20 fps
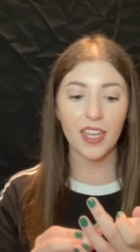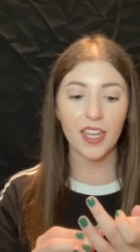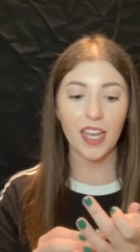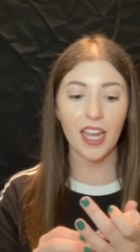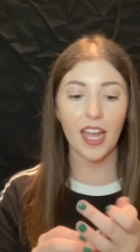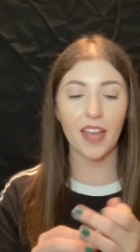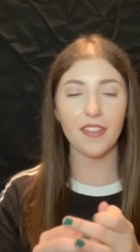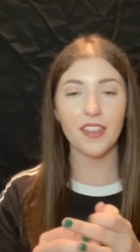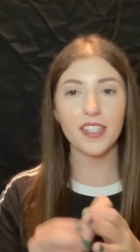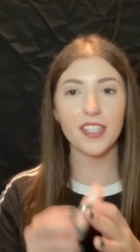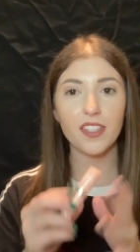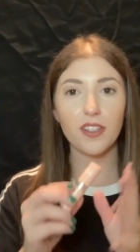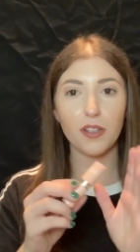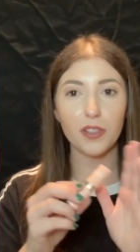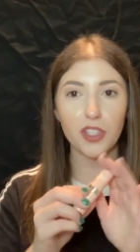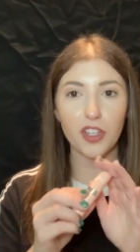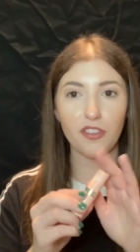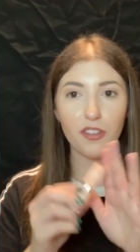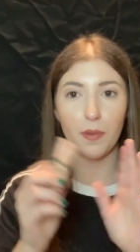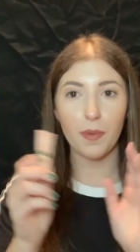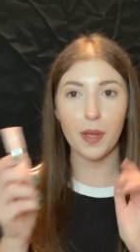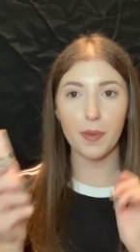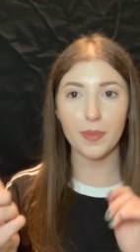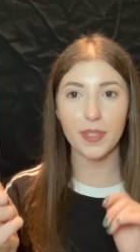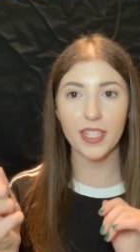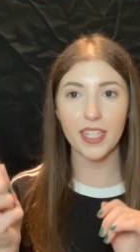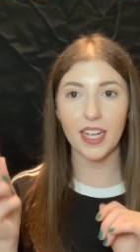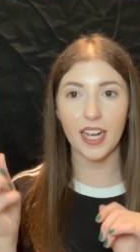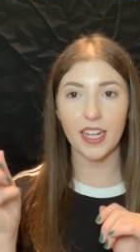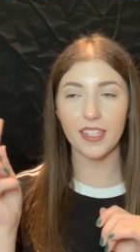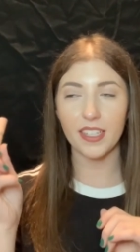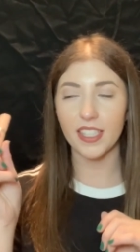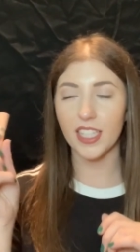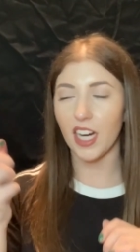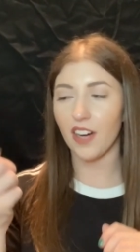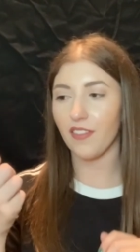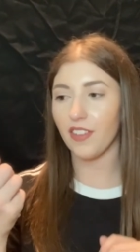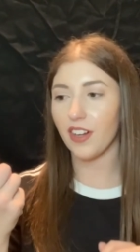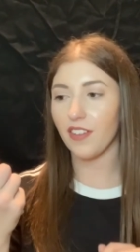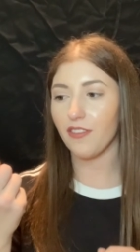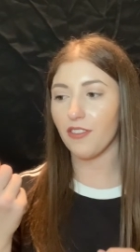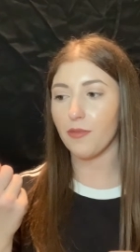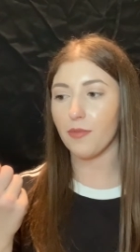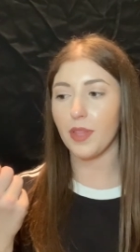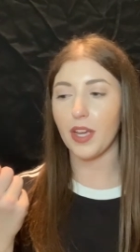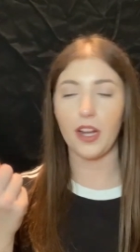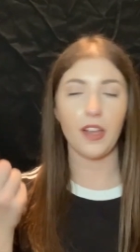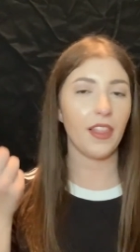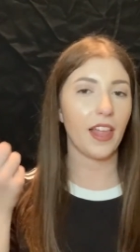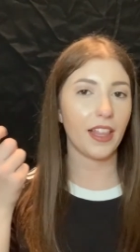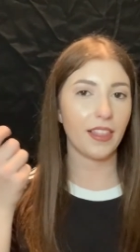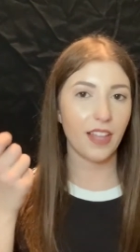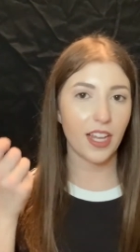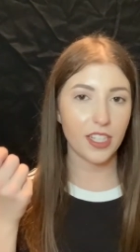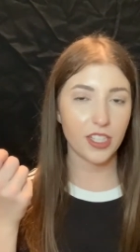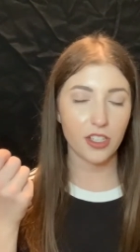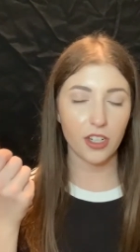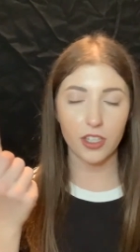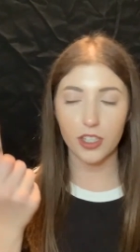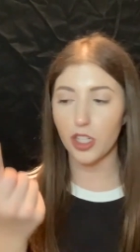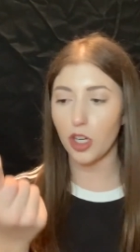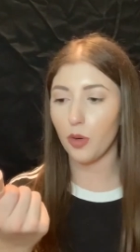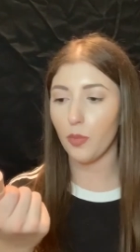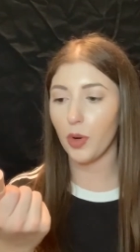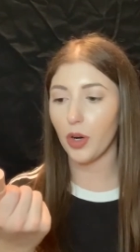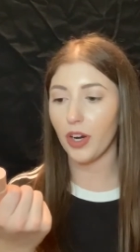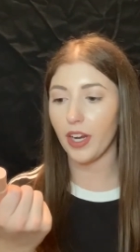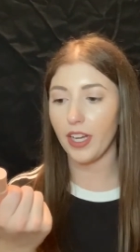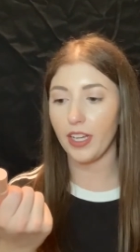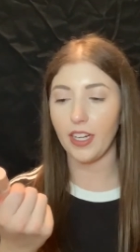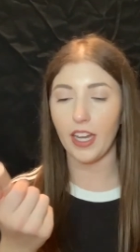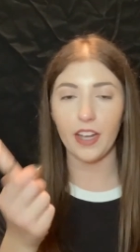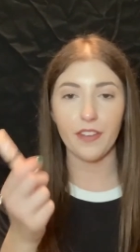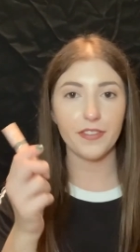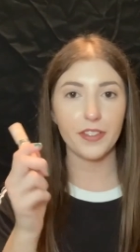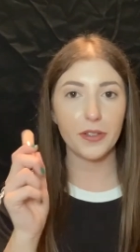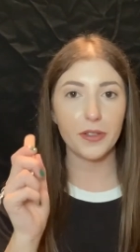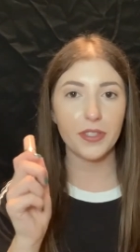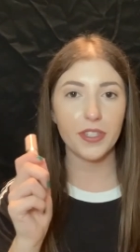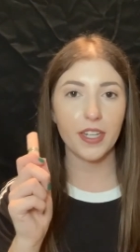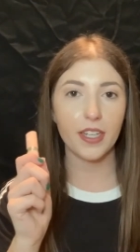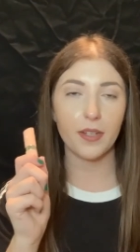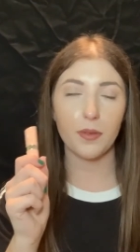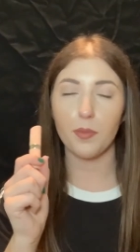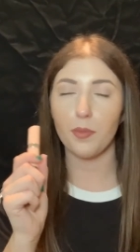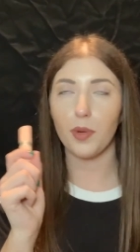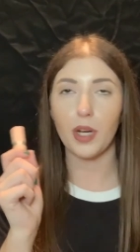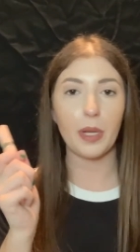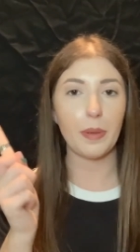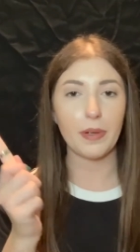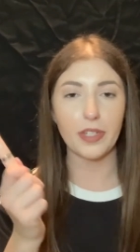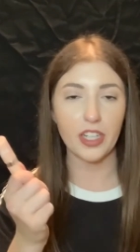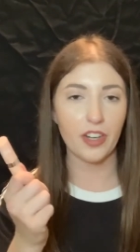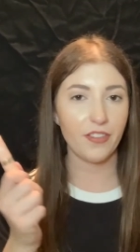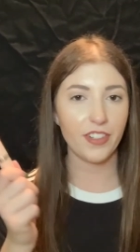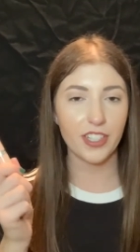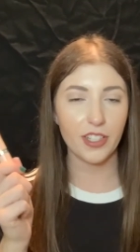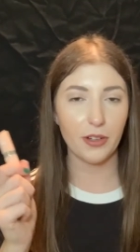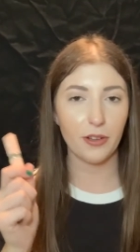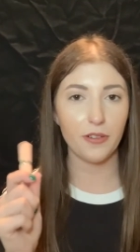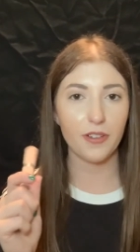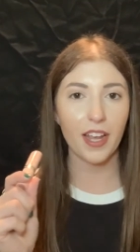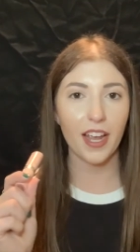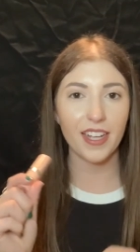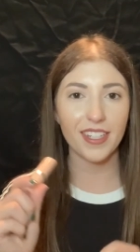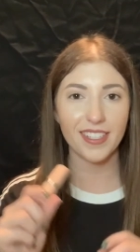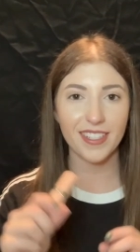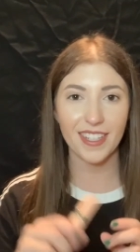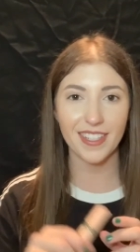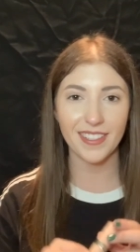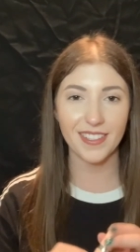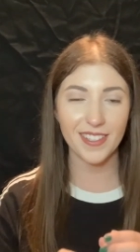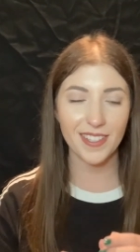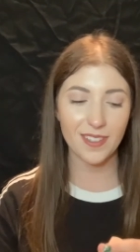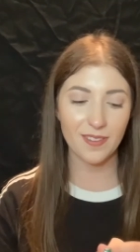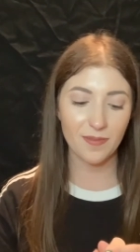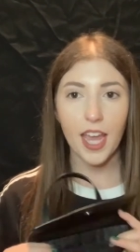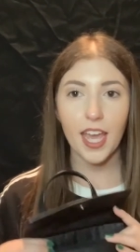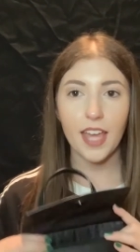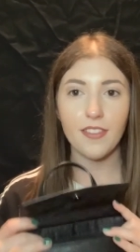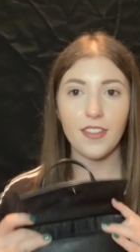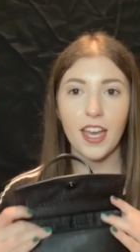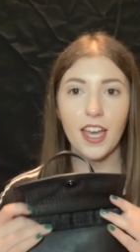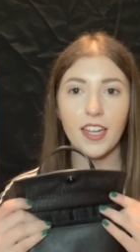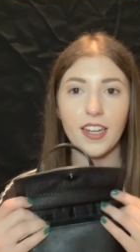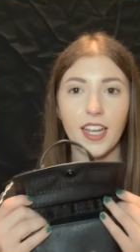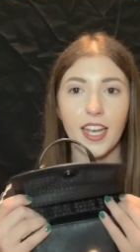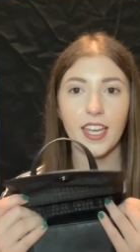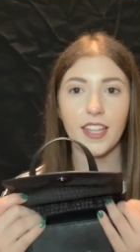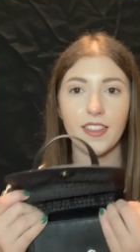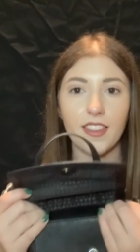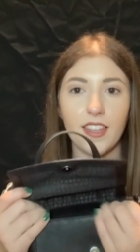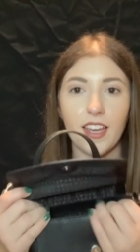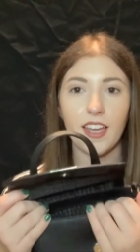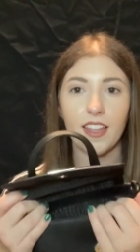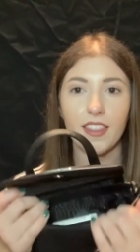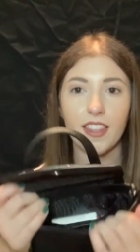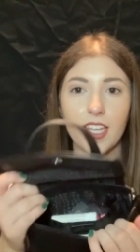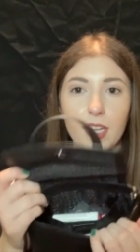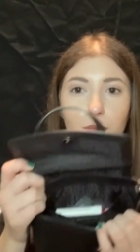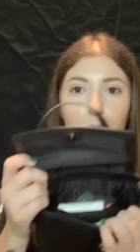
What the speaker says: And this is also from Ipsy. I discovered it from there like last October, and I've used it pretty much every single day since. And then in the